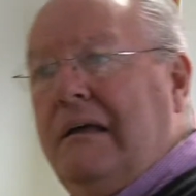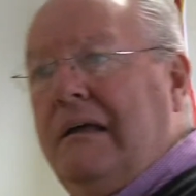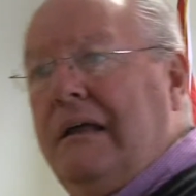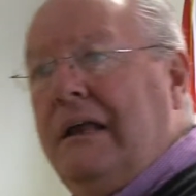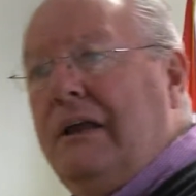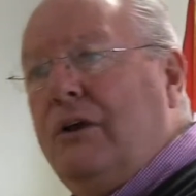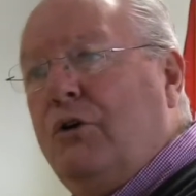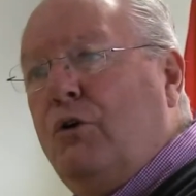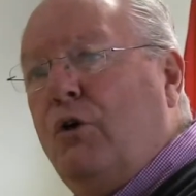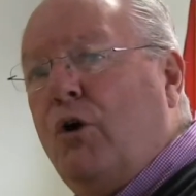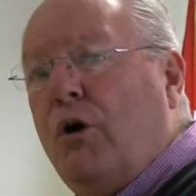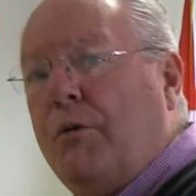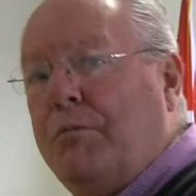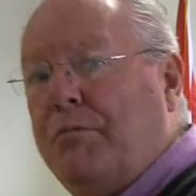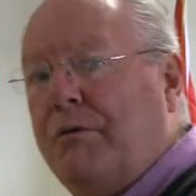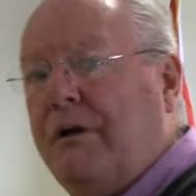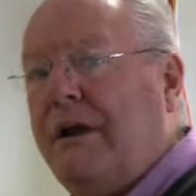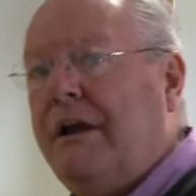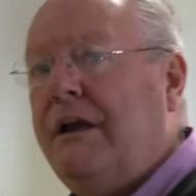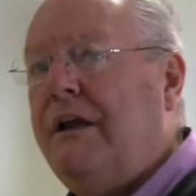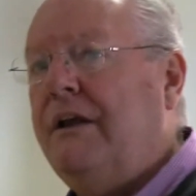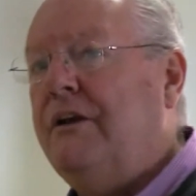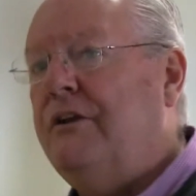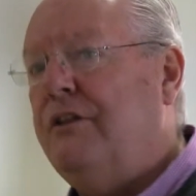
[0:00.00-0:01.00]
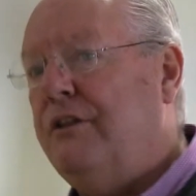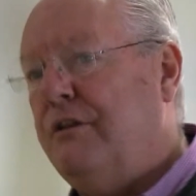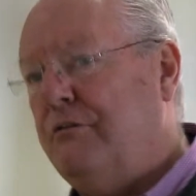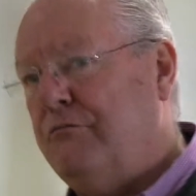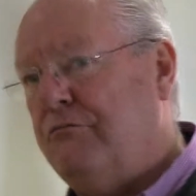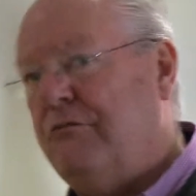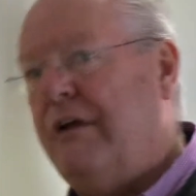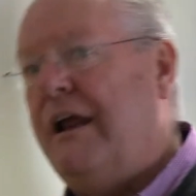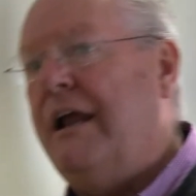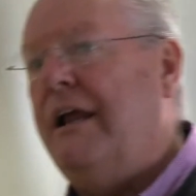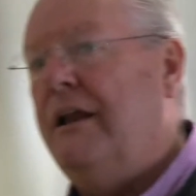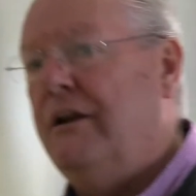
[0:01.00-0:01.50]
incorporated into the
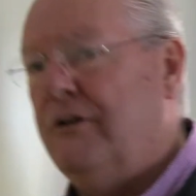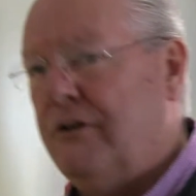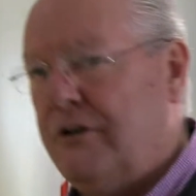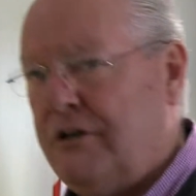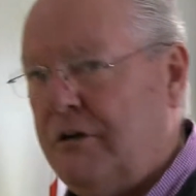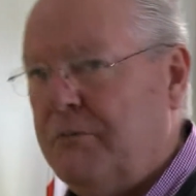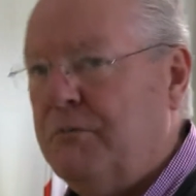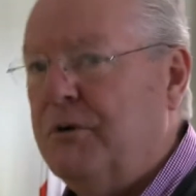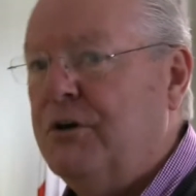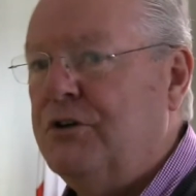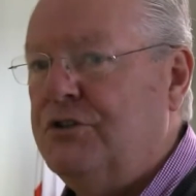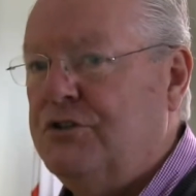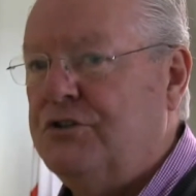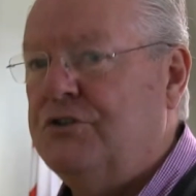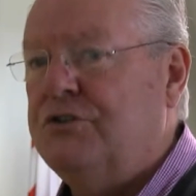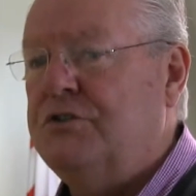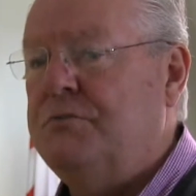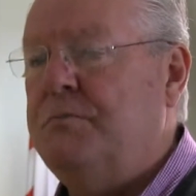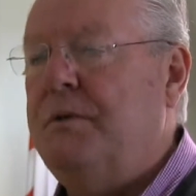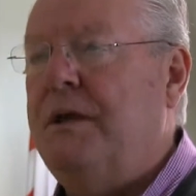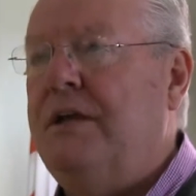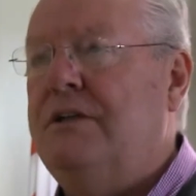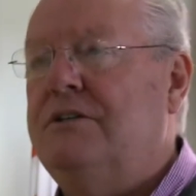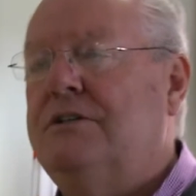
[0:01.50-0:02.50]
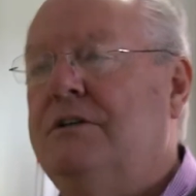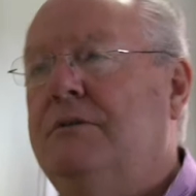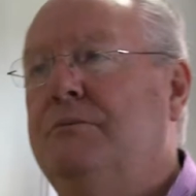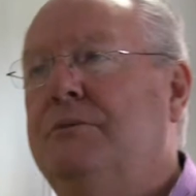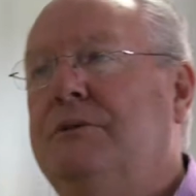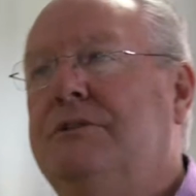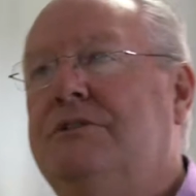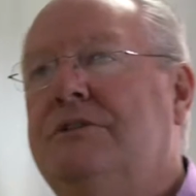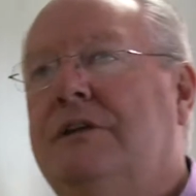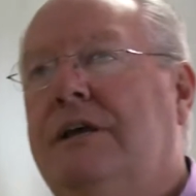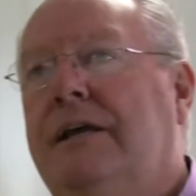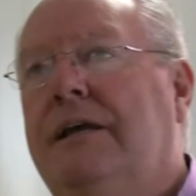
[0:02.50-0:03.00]
regular commercial space, I
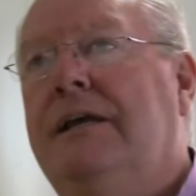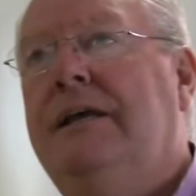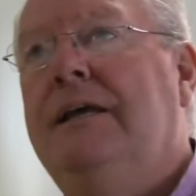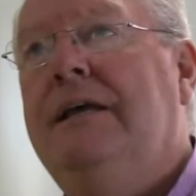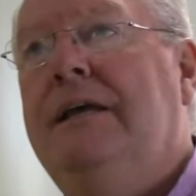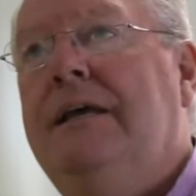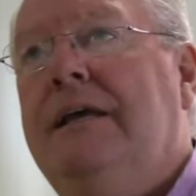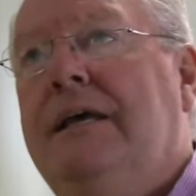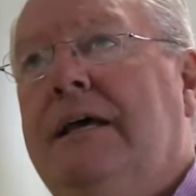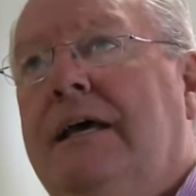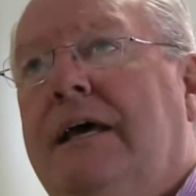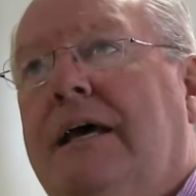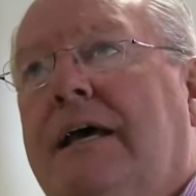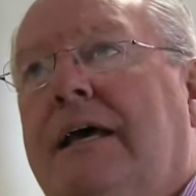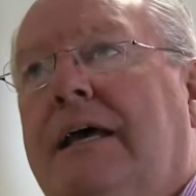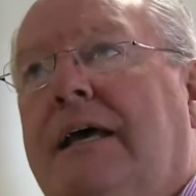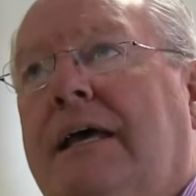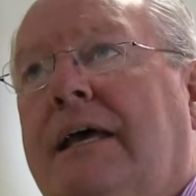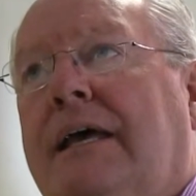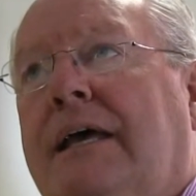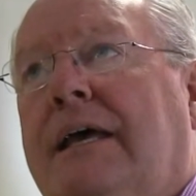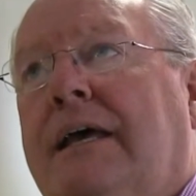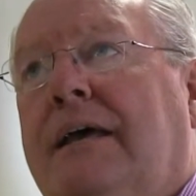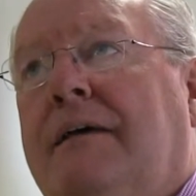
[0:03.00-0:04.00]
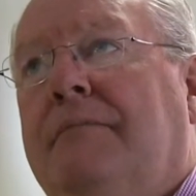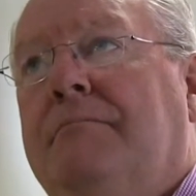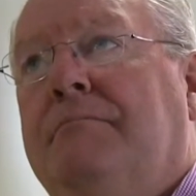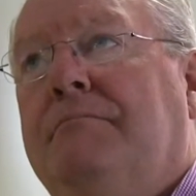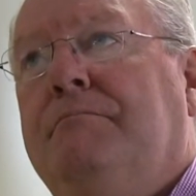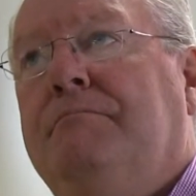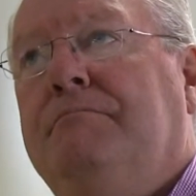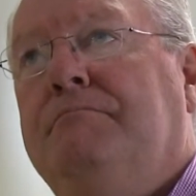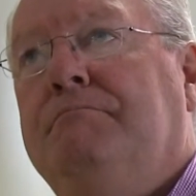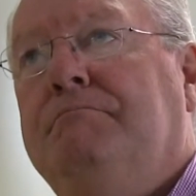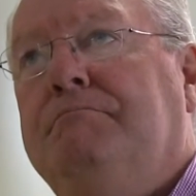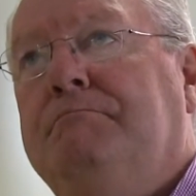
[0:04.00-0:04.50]
would say,
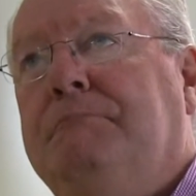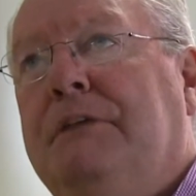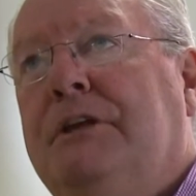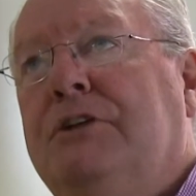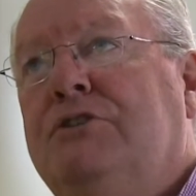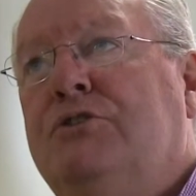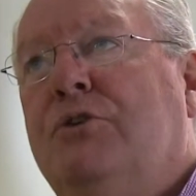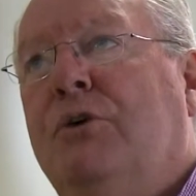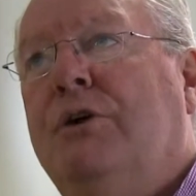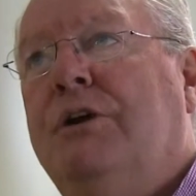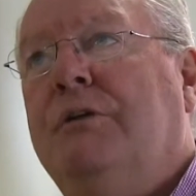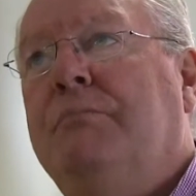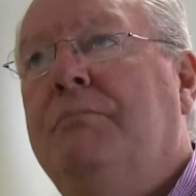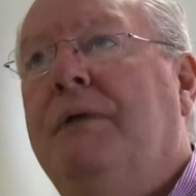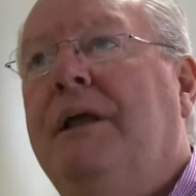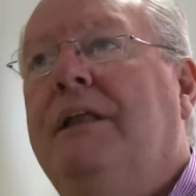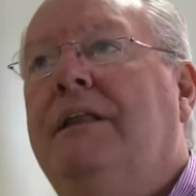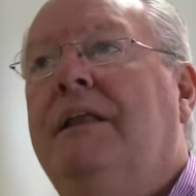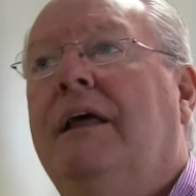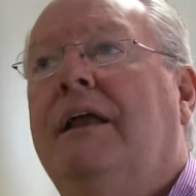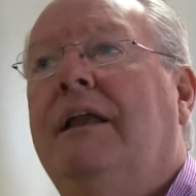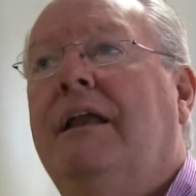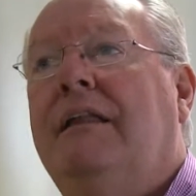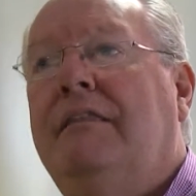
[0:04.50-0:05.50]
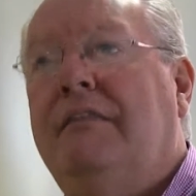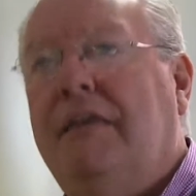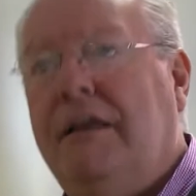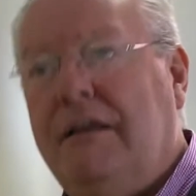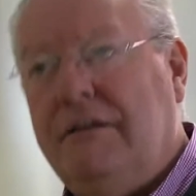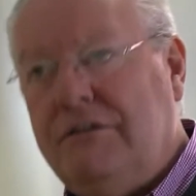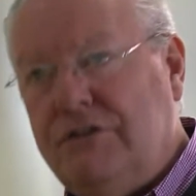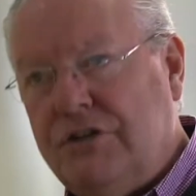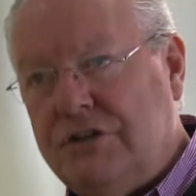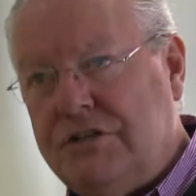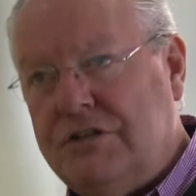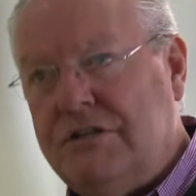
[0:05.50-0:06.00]
is going to make that, I
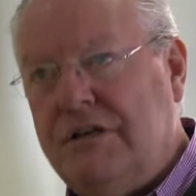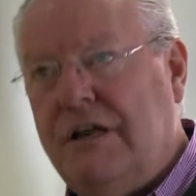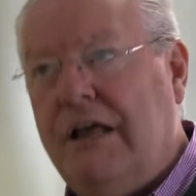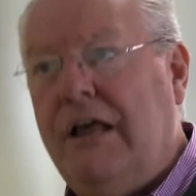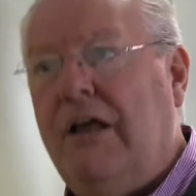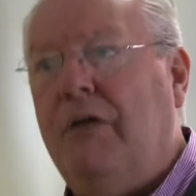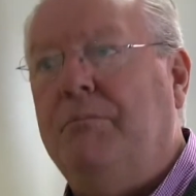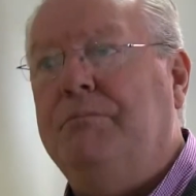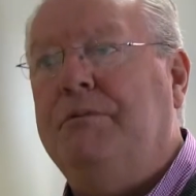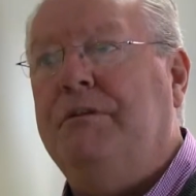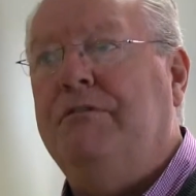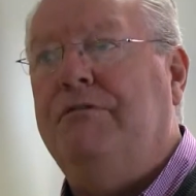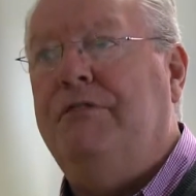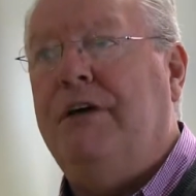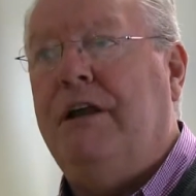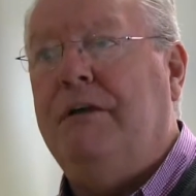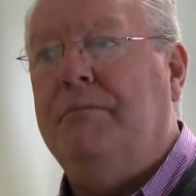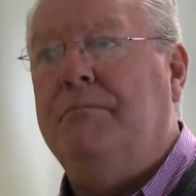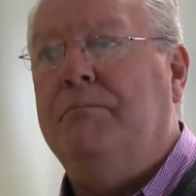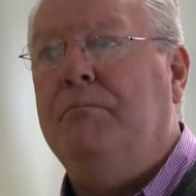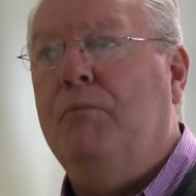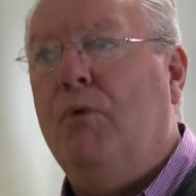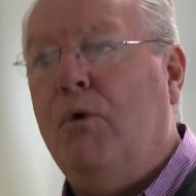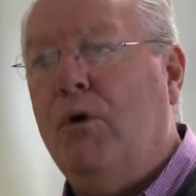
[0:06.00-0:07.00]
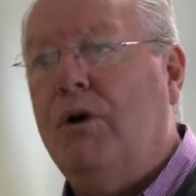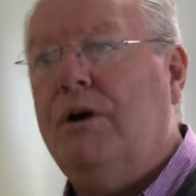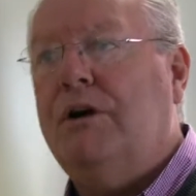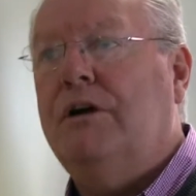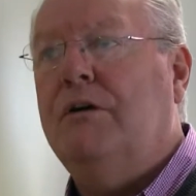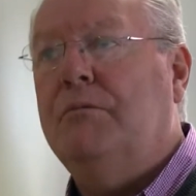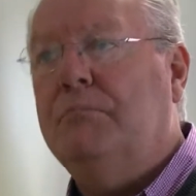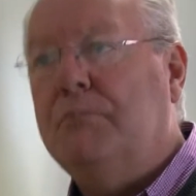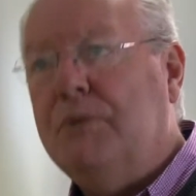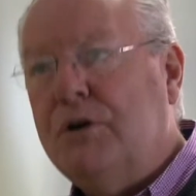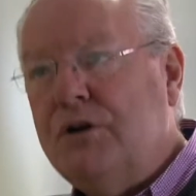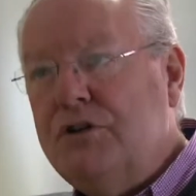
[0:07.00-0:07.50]
think, just help develop more
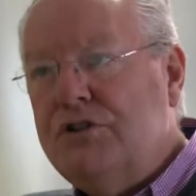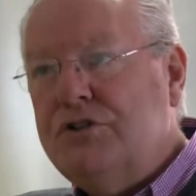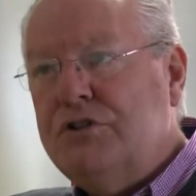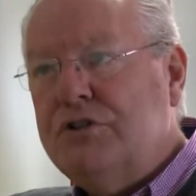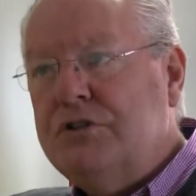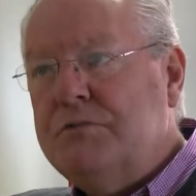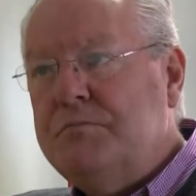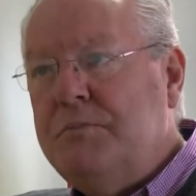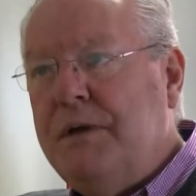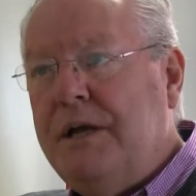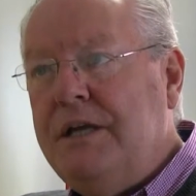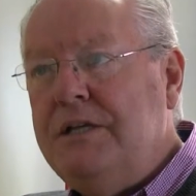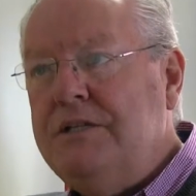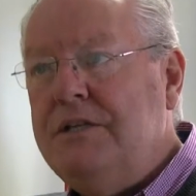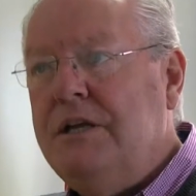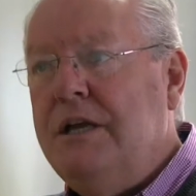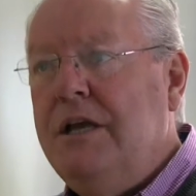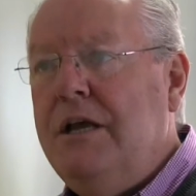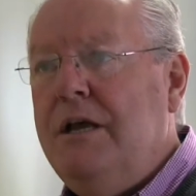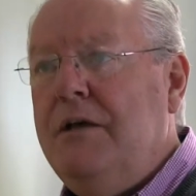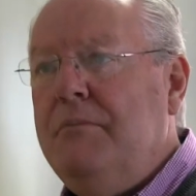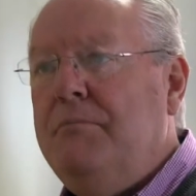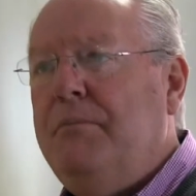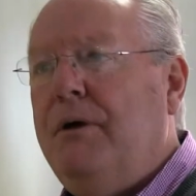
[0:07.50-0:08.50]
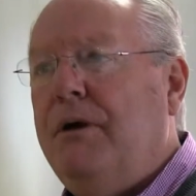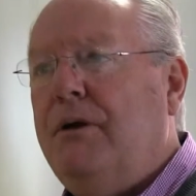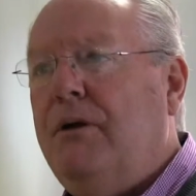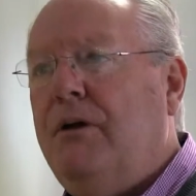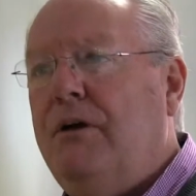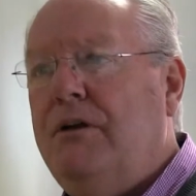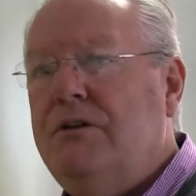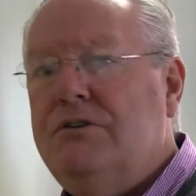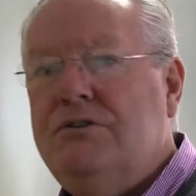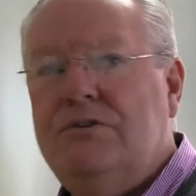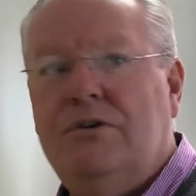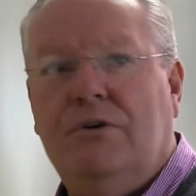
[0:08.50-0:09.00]
commercial space, but
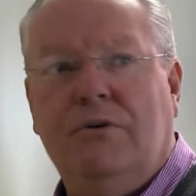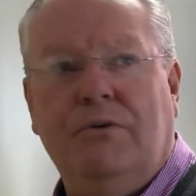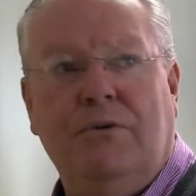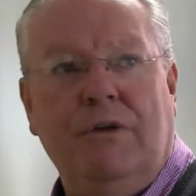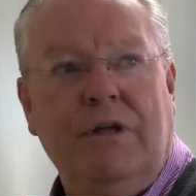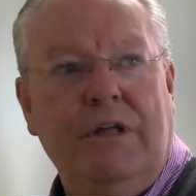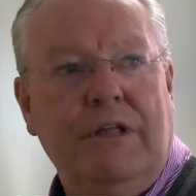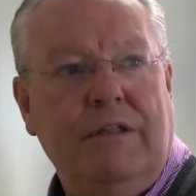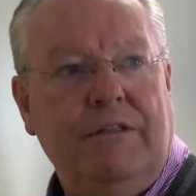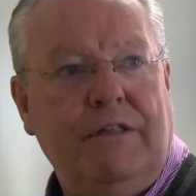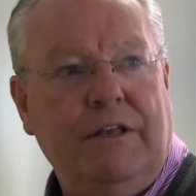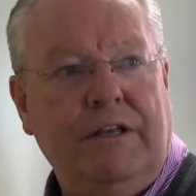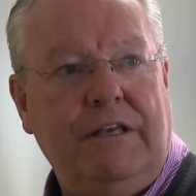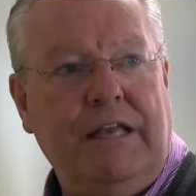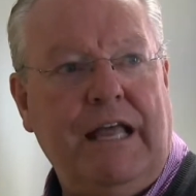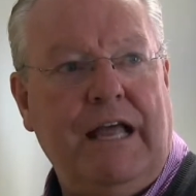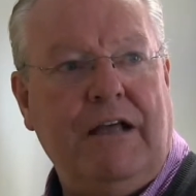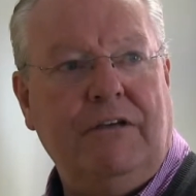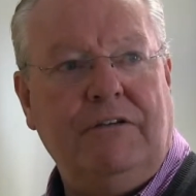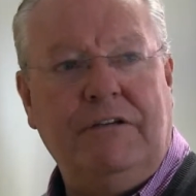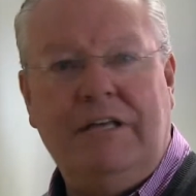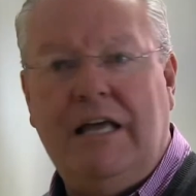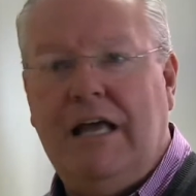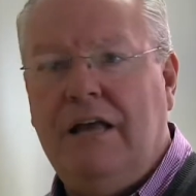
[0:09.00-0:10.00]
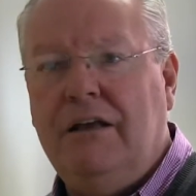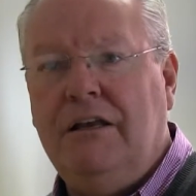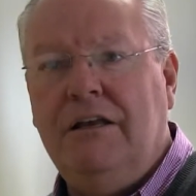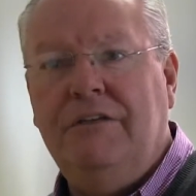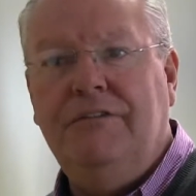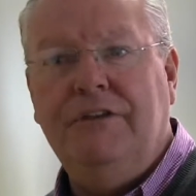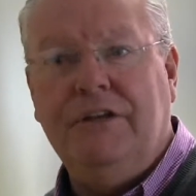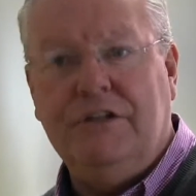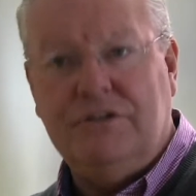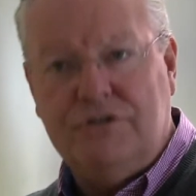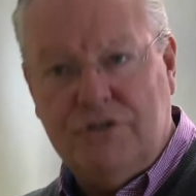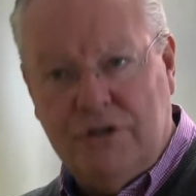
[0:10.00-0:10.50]
also the downtown
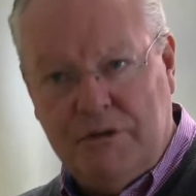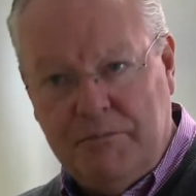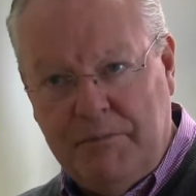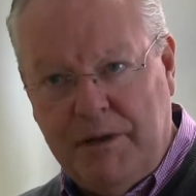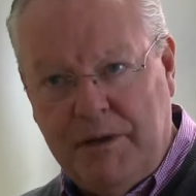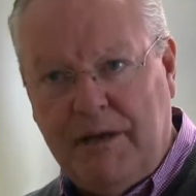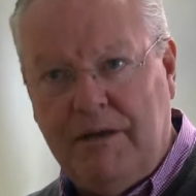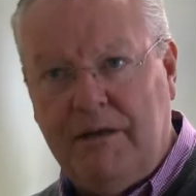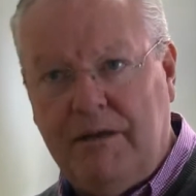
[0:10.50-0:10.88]
living. It's going